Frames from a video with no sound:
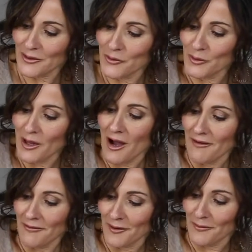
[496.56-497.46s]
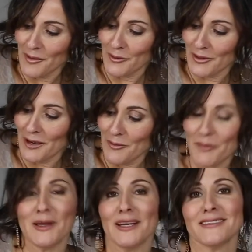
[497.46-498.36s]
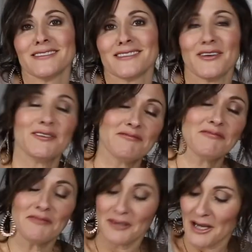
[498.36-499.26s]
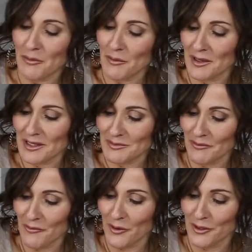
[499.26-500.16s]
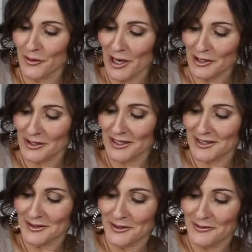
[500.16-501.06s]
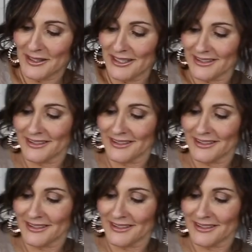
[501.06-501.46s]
it cool off for about a couple minutes before you actually serve it.